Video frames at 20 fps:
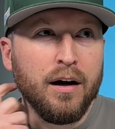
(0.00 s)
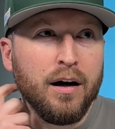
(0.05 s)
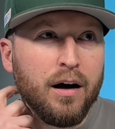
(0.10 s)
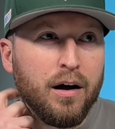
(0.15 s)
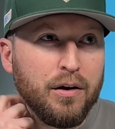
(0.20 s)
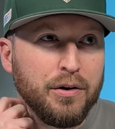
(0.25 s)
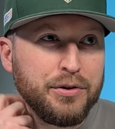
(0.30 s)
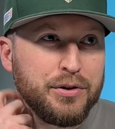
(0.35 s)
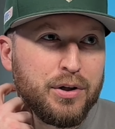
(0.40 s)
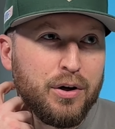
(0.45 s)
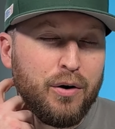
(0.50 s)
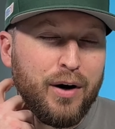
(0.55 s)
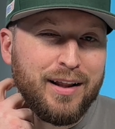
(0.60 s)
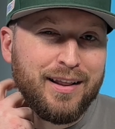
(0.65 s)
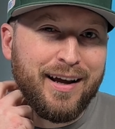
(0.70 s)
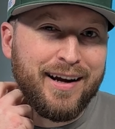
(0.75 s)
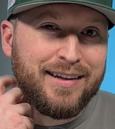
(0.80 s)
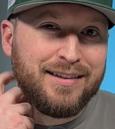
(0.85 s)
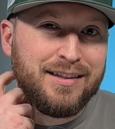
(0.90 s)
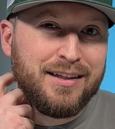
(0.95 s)
Also, I
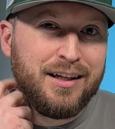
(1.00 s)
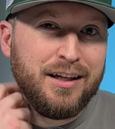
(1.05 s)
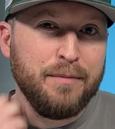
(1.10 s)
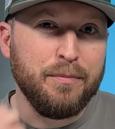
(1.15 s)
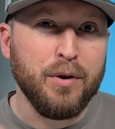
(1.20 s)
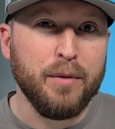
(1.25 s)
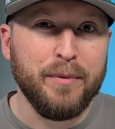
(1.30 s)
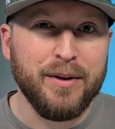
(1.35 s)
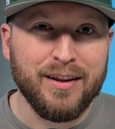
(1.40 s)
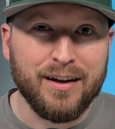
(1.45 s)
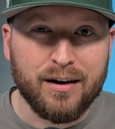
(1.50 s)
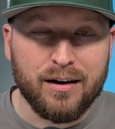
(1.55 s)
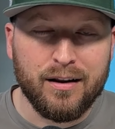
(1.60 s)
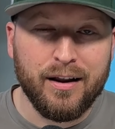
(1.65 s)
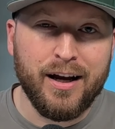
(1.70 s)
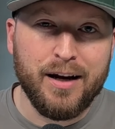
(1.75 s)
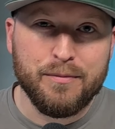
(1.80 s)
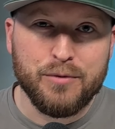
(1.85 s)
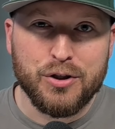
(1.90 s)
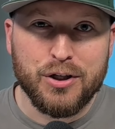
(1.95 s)
like to keep them in the
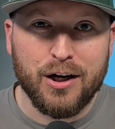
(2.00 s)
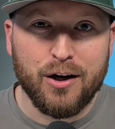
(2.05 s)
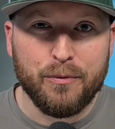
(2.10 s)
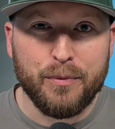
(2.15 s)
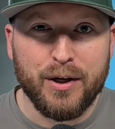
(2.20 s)
clamshell